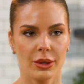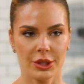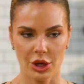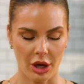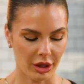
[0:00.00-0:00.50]
our
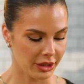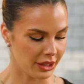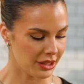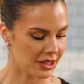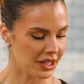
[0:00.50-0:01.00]

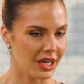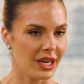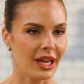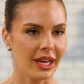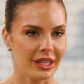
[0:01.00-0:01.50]
chocolate is
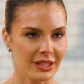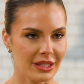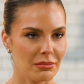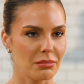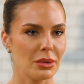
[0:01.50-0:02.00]
nice
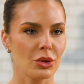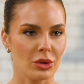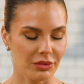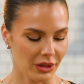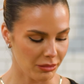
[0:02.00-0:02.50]
and
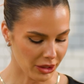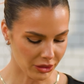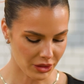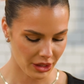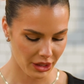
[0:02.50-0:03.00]
beautifully
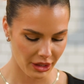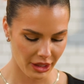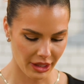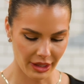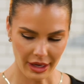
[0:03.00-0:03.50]
melted,
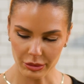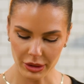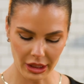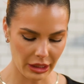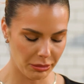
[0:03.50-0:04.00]
and now we're
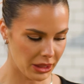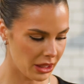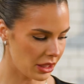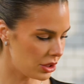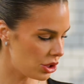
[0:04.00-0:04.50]
gonna
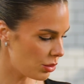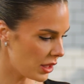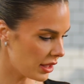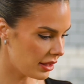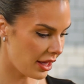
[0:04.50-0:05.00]
be
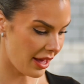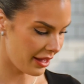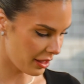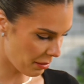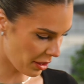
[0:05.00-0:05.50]
doing the
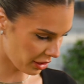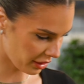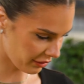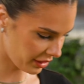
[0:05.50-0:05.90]
egg part of